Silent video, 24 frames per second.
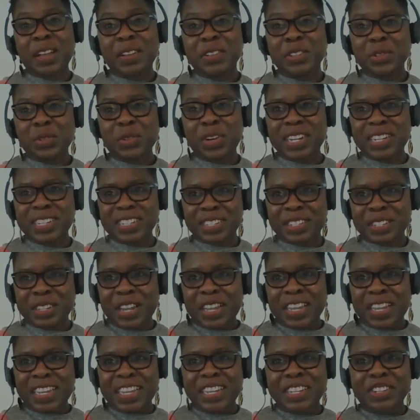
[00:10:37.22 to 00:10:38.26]
I was
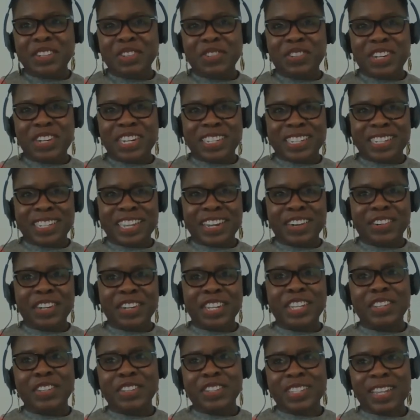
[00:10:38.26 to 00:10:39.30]
quite intrigued
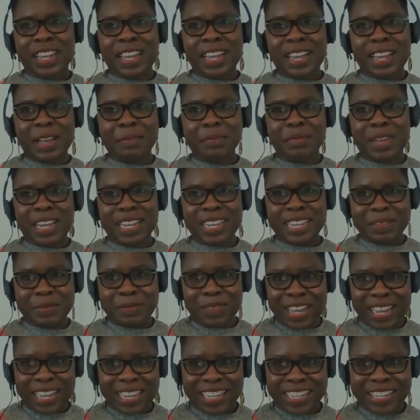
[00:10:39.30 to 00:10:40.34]
hearing you say a Mahi
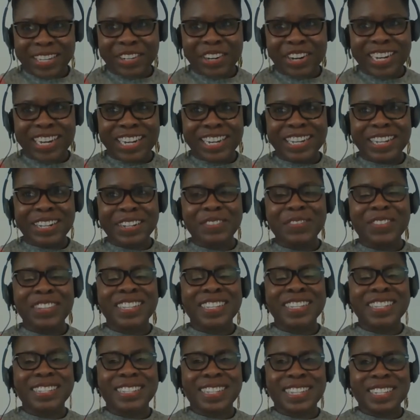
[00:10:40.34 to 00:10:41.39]
Mahi Chronicle
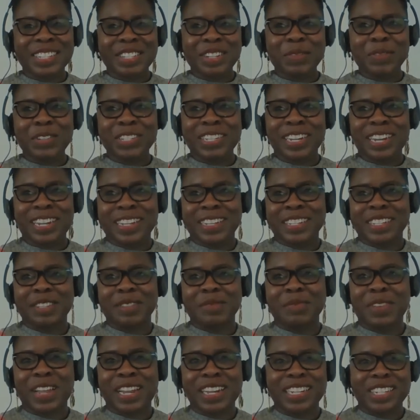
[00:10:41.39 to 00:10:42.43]
because that's almost like a
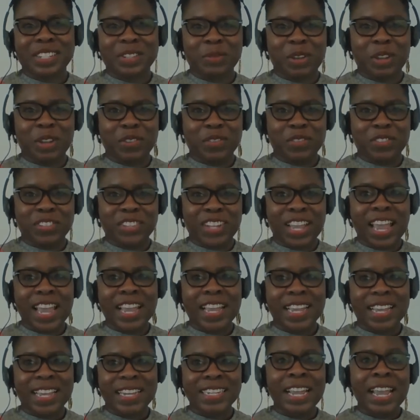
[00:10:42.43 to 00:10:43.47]
Spanish way of
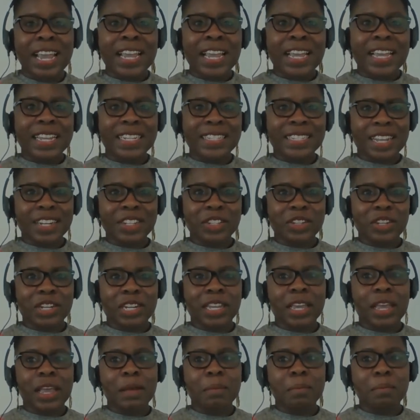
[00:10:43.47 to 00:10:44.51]
saying it. It's
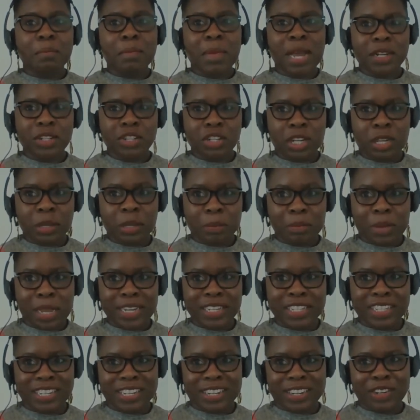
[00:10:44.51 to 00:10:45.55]
actually a Maji,
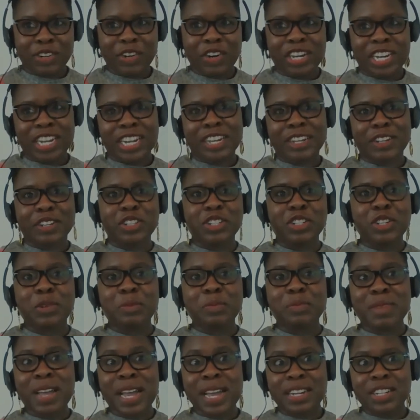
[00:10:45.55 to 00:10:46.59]
Maji Chronicle.
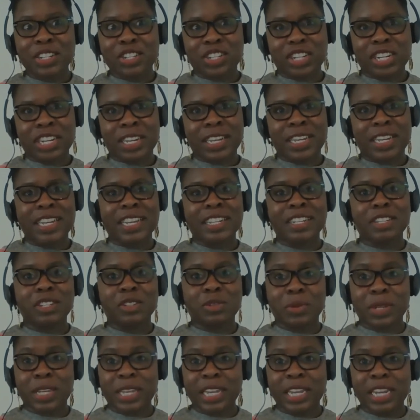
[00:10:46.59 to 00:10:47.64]
So Maji in
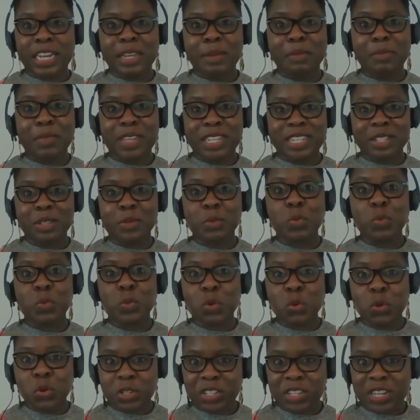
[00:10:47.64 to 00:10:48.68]
Swahili means
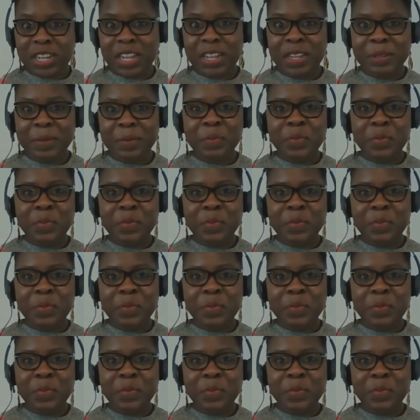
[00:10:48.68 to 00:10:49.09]
water.